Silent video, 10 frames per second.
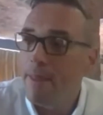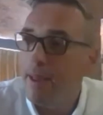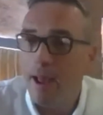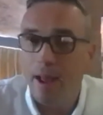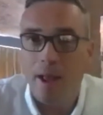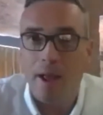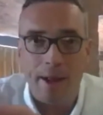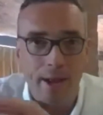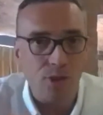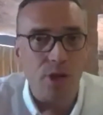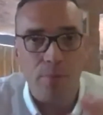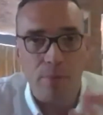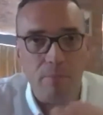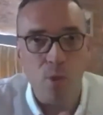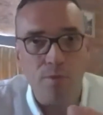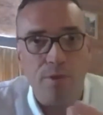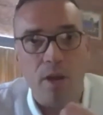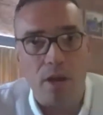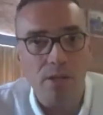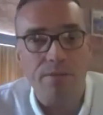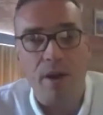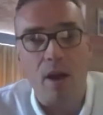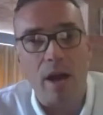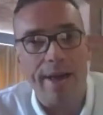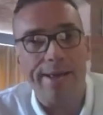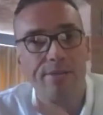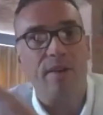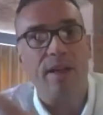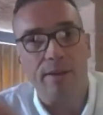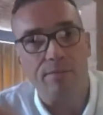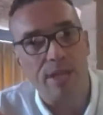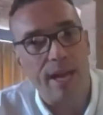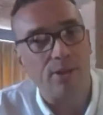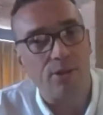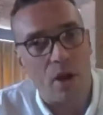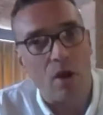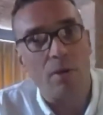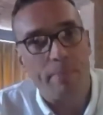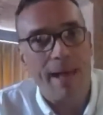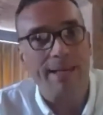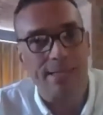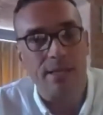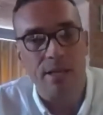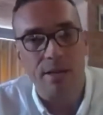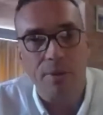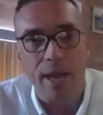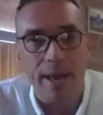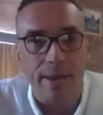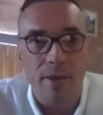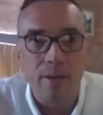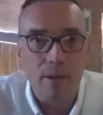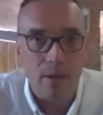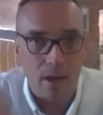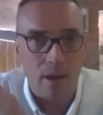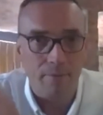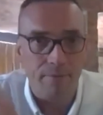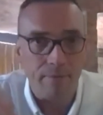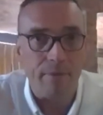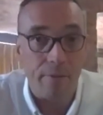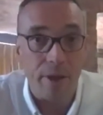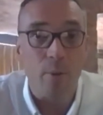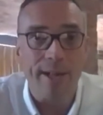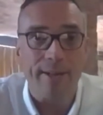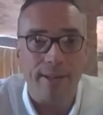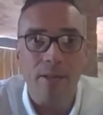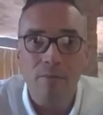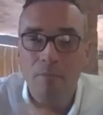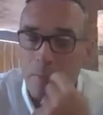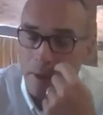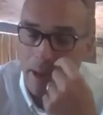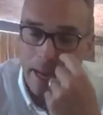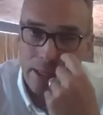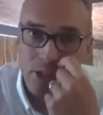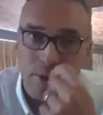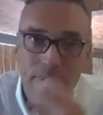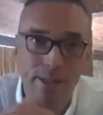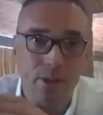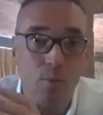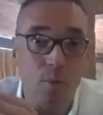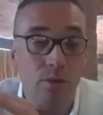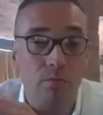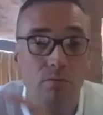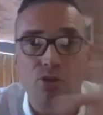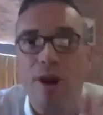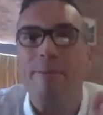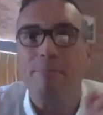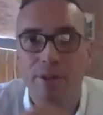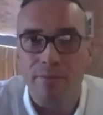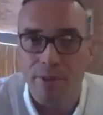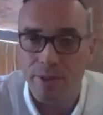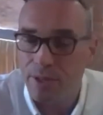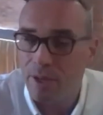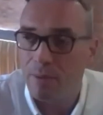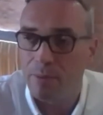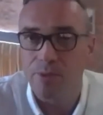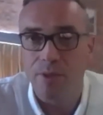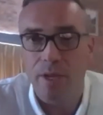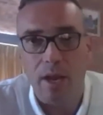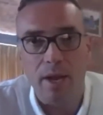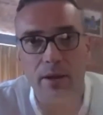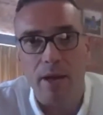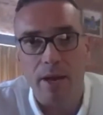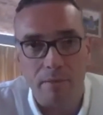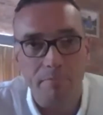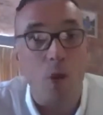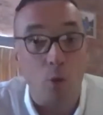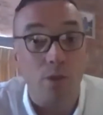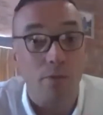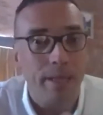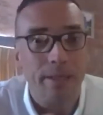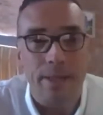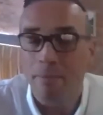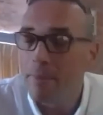Uh, and actually, we moved a lot of our highest value tech stock back to the UK uh, very quickly. Uh, so as it wasn't trapped, inverted commas, uh, in a, in a locked up building.